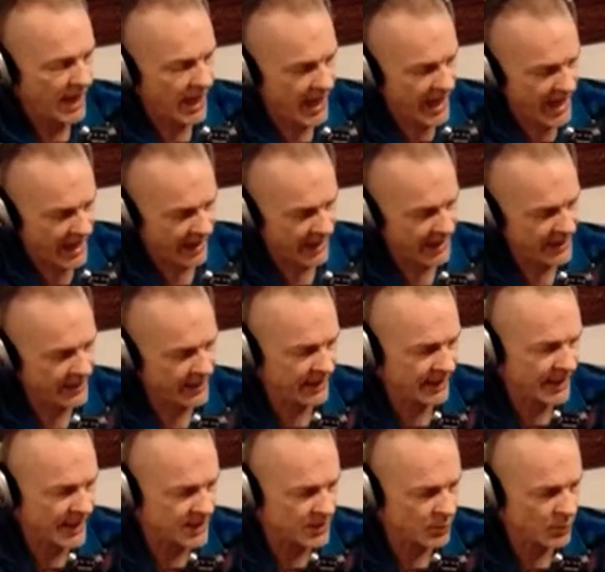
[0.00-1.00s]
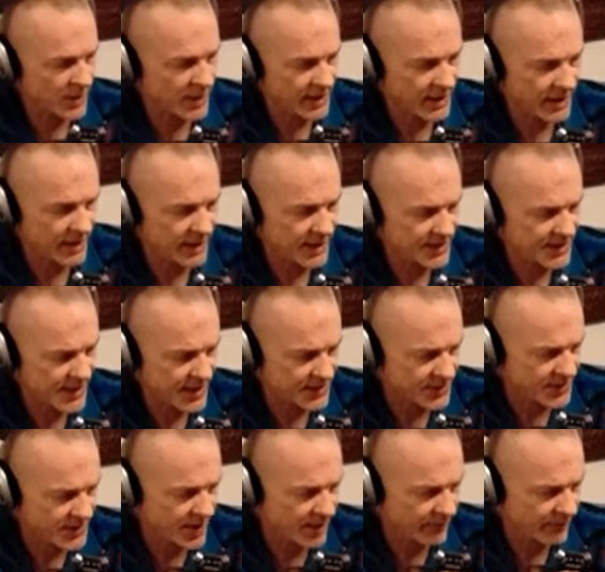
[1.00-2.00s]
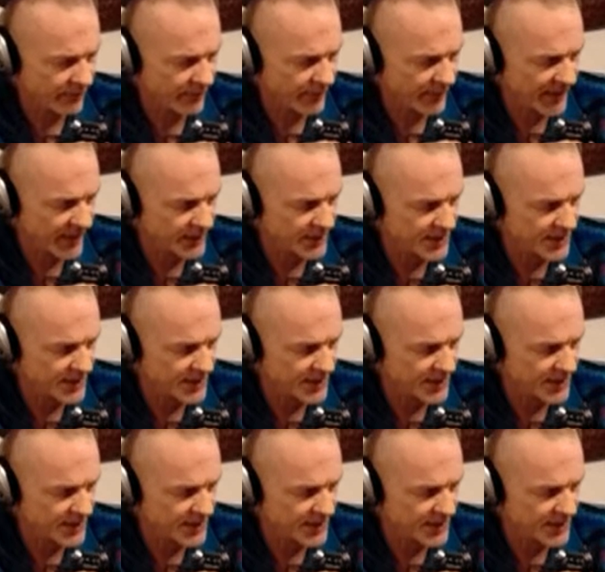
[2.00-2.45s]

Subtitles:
And I think that's what this has done for me,